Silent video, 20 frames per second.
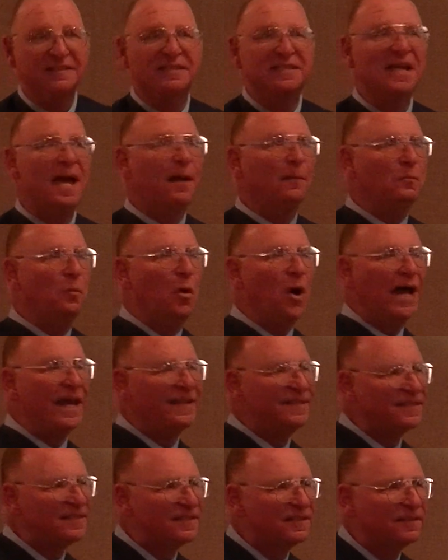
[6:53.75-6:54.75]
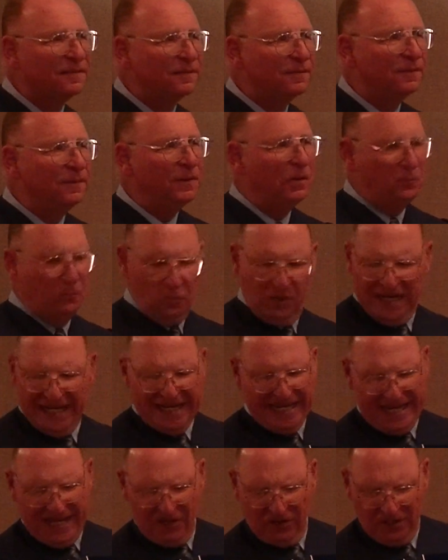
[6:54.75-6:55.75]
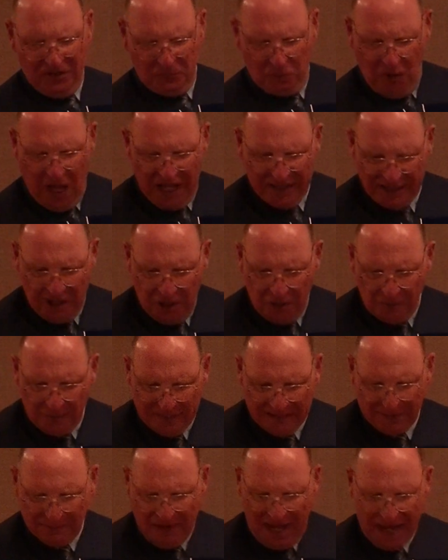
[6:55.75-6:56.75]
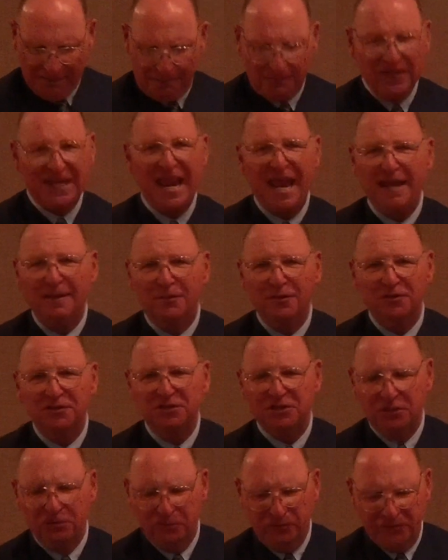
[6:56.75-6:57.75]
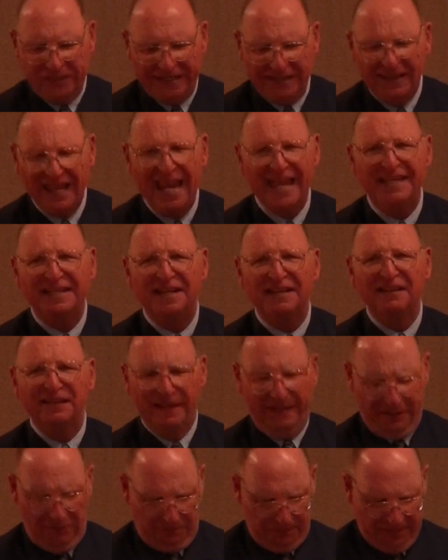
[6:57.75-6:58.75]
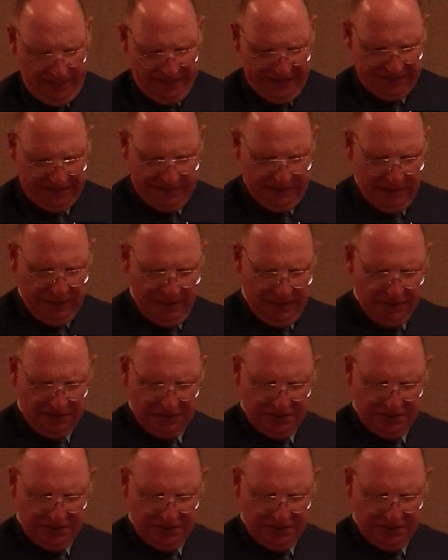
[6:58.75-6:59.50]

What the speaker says: some ways, we here in Wyoming might be able to relate a little bit